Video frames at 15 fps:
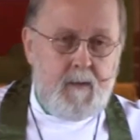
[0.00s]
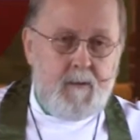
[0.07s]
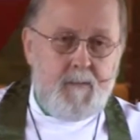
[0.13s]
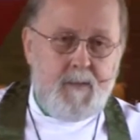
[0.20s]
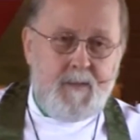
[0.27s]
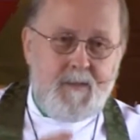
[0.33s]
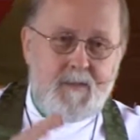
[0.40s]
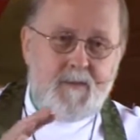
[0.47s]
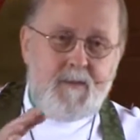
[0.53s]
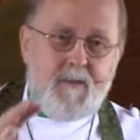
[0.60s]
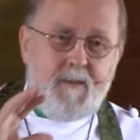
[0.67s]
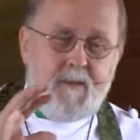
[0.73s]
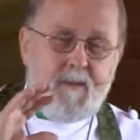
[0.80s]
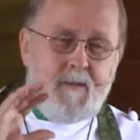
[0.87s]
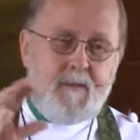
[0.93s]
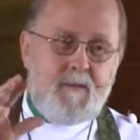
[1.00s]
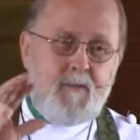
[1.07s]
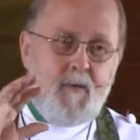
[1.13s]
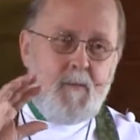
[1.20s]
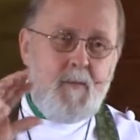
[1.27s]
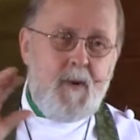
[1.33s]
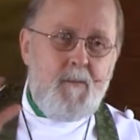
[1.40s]
But just
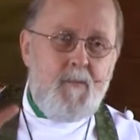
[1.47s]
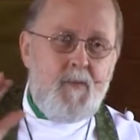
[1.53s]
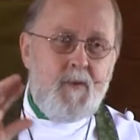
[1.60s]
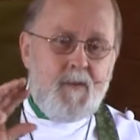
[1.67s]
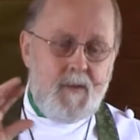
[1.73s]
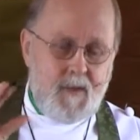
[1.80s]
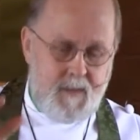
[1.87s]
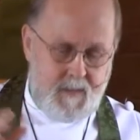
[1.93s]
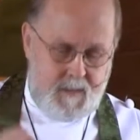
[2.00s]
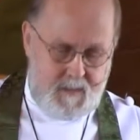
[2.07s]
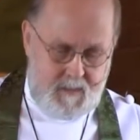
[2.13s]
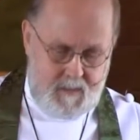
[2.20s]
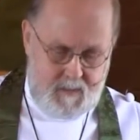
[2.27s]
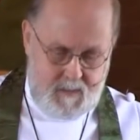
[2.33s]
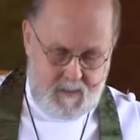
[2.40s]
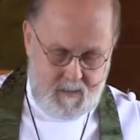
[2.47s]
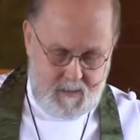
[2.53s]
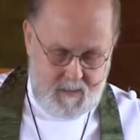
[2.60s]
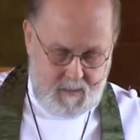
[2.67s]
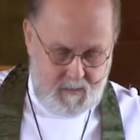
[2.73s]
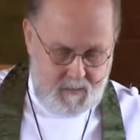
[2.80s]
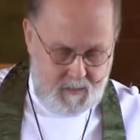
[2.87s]
remember this
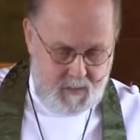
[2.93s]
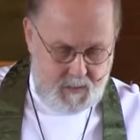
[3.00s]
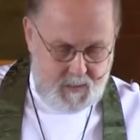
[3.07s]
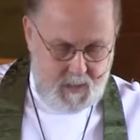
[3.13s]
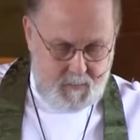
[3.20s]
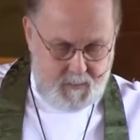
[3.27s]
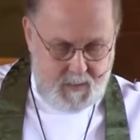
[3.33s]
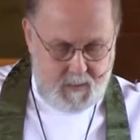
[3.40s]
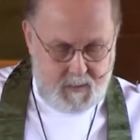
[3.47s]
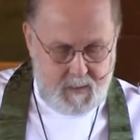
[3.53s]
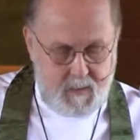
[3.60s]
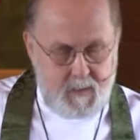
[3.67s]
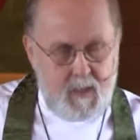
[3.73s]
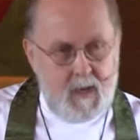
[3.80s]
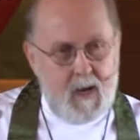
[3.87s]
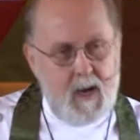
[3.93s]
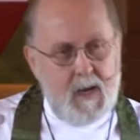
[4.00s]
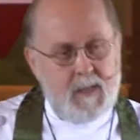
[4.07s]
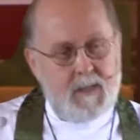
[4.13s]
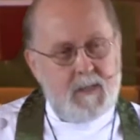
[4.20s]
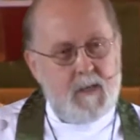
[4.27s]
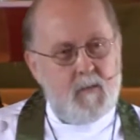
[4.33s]
when you're tempted to deny
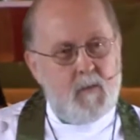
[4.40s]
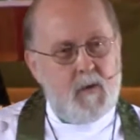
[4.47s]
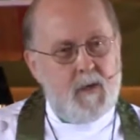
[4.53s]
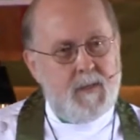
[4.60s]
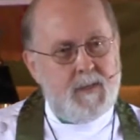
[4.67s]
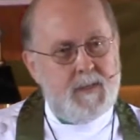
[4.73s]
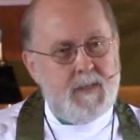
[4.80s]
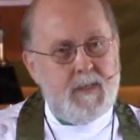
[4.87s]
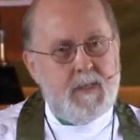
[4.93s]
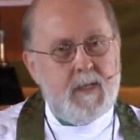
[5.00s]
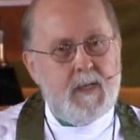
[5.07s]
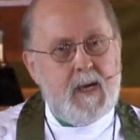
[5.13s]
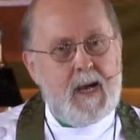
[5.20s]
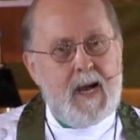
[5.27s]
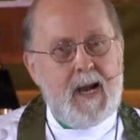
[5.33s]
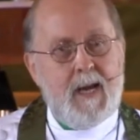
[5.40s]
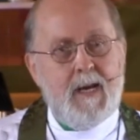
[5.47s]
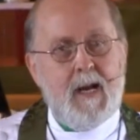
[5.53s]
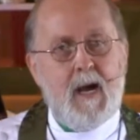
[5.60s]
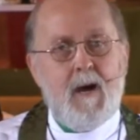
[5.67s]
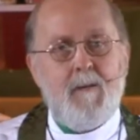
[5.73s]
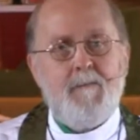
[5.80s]
someone seeking a
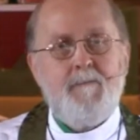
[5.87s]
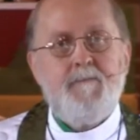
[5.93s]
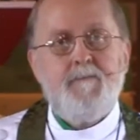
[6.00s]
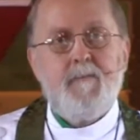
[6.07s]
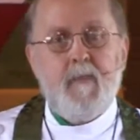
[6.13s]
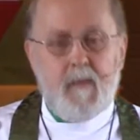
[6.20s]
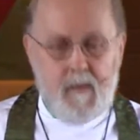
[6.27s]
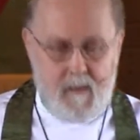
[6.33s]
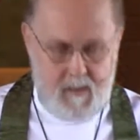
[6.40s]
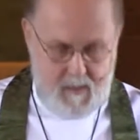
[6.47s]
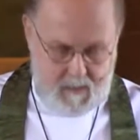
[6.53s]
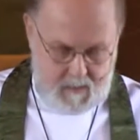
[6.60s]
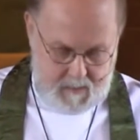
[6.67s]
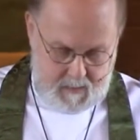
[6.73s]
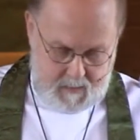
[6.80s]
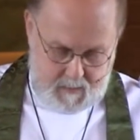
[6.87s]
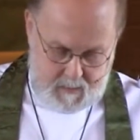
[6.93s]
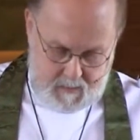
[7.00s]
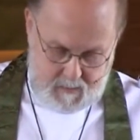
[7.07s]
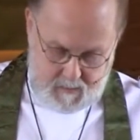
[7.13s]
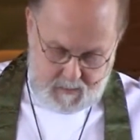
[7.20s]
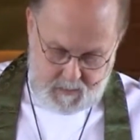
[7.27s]
handout.
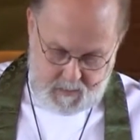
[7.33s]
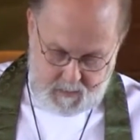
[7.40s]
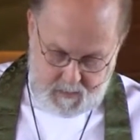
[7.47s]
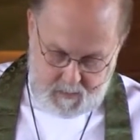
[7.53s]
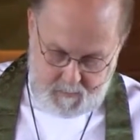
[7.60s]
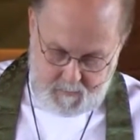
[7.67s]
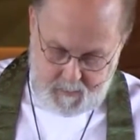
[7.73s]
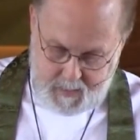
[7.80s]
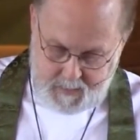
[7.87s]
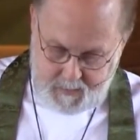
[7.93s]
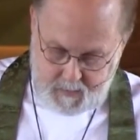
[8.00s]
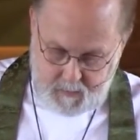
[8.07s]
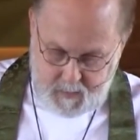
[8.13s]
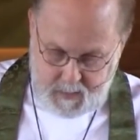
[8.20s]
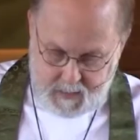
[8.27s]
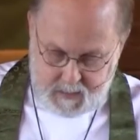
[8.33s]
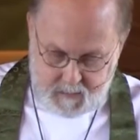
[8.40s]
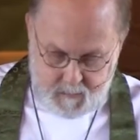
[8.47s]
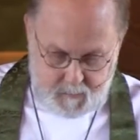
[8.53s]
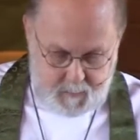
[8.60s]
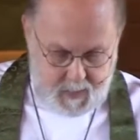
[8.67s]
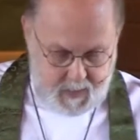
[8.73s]
When you're, by the grace
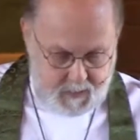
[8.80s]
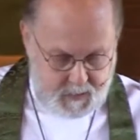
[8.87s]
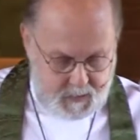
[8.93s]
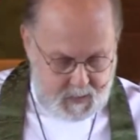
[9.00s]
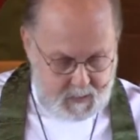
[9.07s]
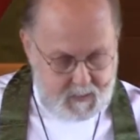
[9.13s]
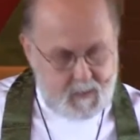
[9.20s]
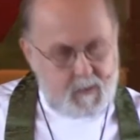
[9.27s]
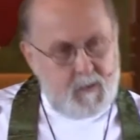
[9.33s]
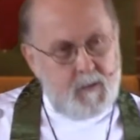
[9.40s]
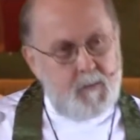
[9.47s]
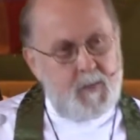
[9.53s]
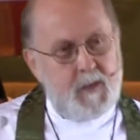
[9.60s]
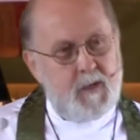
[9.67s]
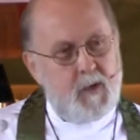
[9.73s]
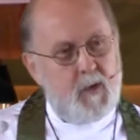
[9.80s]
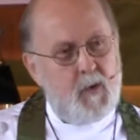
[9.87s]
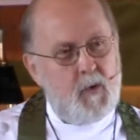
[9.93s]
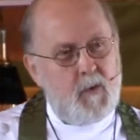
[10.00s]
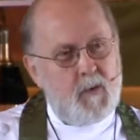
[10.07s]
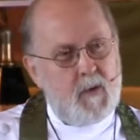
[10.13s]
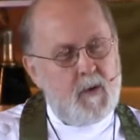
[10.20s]
of a paycheck, it could be
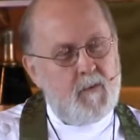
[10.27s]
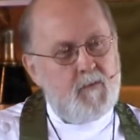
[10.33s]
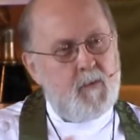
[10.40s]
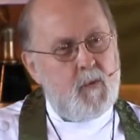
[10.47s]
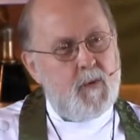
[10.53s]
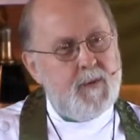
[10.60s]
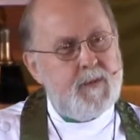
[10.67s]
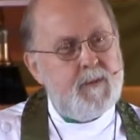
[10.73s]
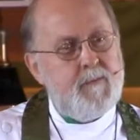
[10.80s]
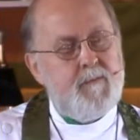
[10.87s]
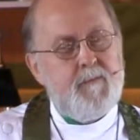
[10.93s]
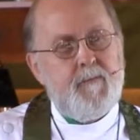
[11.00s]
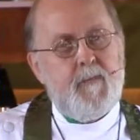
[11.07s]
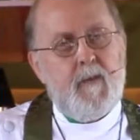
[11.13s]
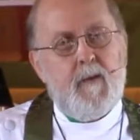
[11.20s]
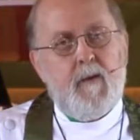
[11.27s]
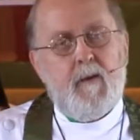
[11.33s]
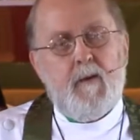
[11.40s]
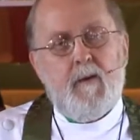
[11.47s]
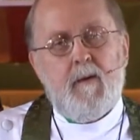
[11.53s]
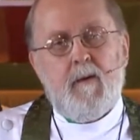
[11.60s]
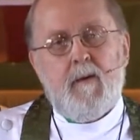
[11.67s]
you that are forced
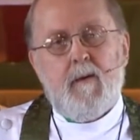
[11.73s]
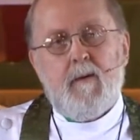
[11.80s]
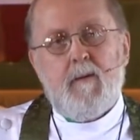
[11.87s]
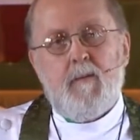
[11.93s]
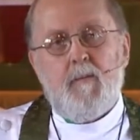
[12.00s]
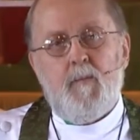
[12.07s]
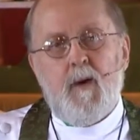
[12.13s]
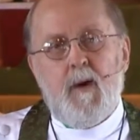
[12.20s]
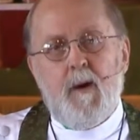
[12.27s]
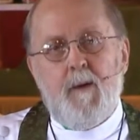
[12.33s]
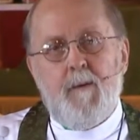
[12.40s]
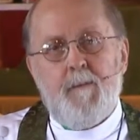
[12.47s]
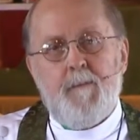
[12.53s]
to beg.